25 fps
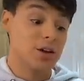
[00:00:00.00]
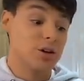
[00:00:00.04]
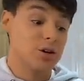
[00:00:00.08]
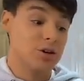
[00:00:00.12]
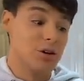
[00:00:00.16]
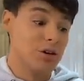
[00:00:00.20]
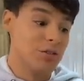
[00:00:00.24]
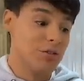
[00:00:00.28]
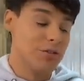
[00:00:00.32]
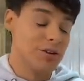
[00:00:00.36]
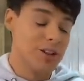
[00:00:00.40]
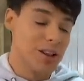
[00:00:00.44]
you
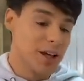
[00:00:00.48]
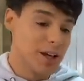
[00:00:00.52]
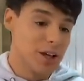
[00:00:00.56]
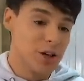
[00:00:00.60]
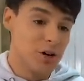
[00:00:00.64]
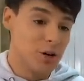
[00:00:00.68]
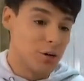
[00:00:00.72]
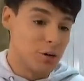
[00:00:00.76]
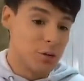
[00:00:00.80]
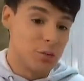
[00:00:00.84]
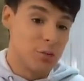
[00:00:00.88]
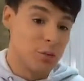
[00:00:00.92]
don't feel
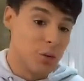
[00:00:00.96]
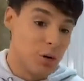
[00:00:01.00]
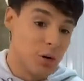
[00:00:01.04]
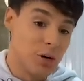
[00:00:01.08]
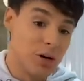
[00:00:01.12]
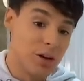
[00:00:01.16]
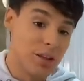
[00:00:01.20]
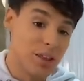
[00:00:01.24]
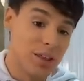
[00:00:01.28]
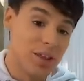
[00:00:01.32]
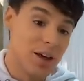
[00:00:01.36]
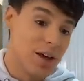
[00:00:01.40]
like you're
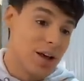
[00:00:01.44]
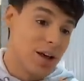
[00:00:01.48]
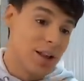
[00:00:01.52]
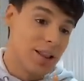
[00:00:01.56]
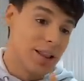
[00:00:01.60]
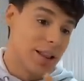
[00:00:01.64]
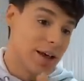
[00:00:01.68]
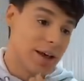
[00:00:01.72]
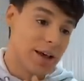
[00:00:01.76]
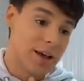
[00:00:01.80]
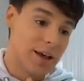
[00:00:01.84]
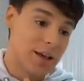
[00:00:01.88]
worth
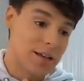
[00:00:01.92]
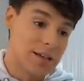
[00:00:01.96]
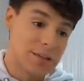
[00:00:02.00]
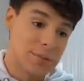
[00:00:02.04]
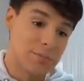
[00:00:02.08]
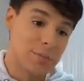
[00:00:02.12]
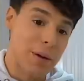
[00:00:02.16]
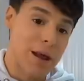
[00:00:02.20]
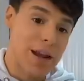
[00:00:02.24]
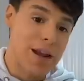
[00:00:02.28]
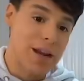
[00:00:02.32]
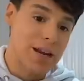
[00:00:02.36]
like
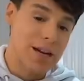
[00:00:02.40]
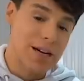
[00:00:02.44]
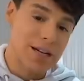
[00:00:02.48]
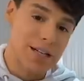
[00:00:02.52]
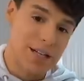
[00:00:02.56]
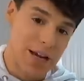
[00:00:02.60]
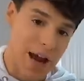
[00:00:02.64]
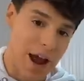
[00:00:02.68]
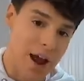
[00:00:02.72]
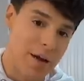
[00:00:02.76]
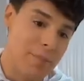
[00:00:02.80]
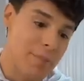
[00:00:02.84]
spending
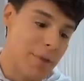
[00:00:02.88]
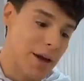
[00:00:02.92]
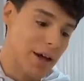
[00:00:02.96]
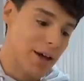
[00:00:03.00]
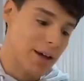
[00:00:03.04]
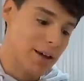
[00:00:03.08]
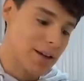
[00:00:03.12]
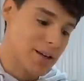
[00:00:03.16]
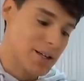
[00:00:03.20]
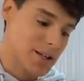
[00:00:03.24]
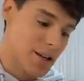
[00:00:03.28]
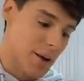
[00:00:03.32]
time
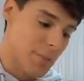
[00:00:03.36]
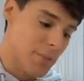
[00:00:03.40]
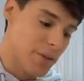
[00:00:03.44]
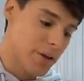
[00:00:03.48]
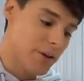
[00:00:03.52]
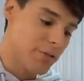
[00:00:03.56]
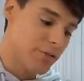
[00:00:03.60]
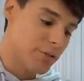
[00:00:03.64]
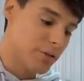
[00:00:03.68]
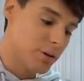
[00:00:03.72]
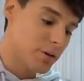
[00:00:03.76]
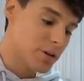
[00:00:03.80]
making
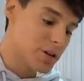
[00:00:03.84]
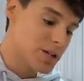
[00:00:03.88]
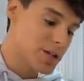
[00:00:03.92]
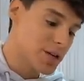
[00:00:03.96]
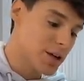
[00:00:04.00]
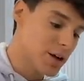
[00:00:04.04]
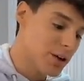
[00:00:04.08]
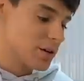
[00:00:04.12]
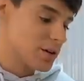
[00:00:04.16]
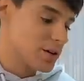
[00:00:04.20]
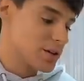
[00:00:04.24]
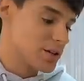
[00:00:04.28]
something for
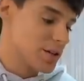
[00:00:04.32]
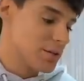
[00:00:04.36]
yourself.